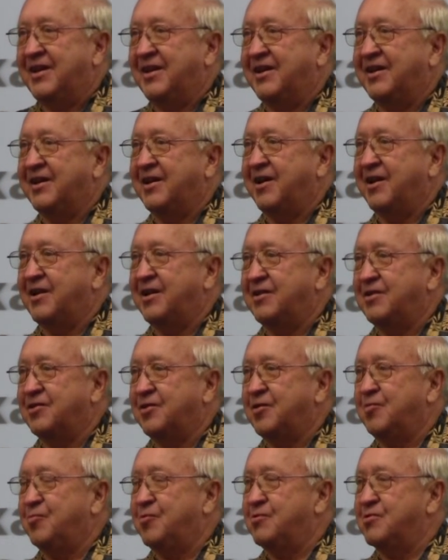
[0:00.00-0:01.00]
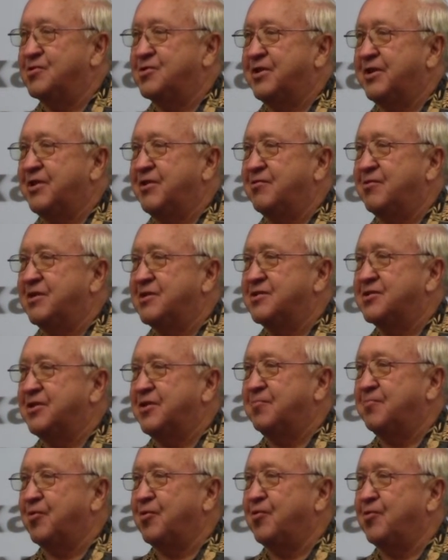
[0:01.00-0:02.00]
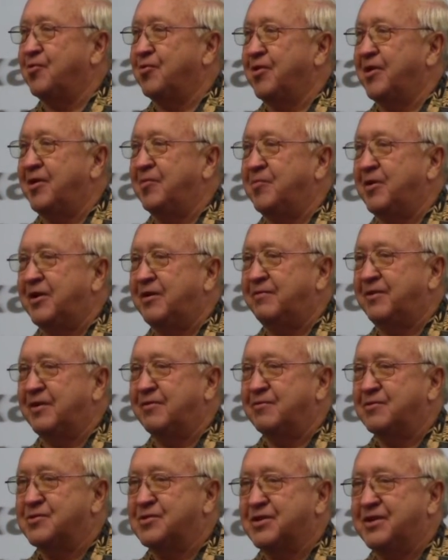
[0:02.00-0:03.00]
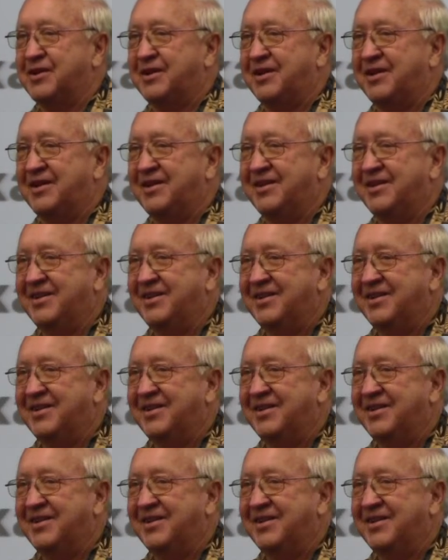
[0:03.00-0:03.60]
and got into the most interesting program I've ever seen.